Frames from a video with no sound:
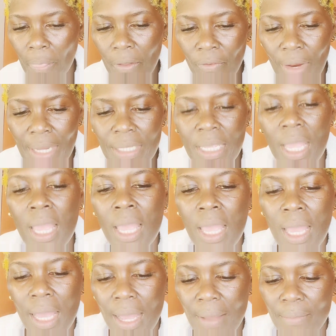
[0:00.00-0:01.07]
Right?
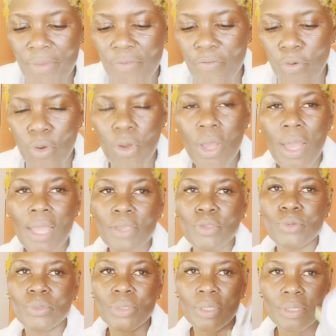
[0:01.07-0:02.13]
And before I
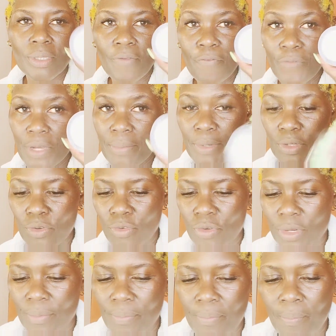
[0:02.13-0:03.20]
use the firming
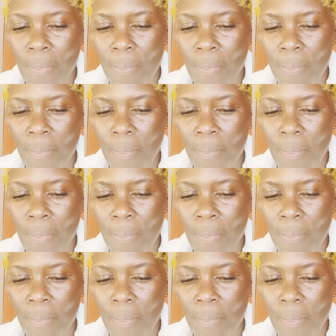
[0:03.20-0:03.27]
cream,